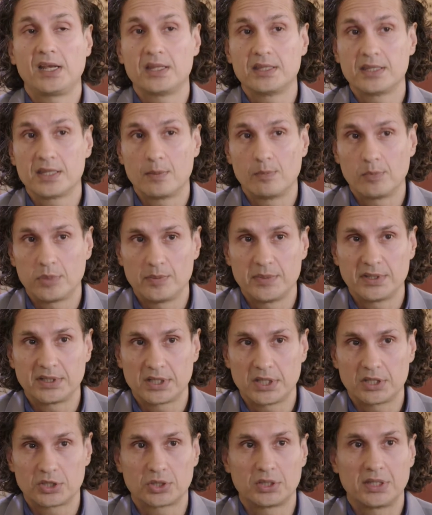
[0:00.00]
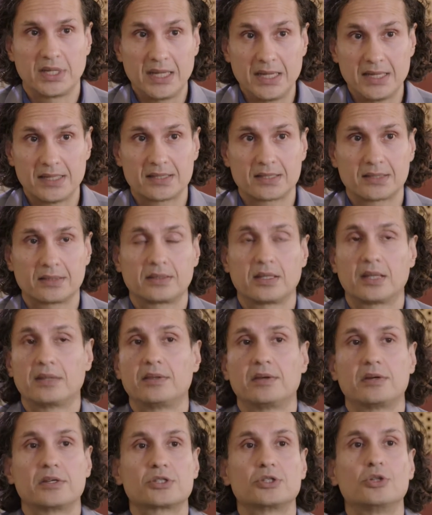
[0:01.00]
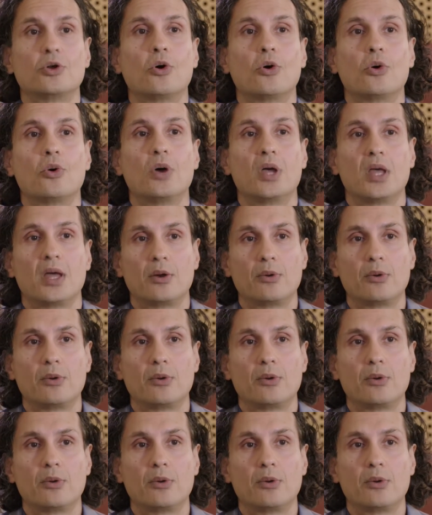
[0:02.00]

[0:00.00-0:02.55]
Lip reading: in the implementation is that there is no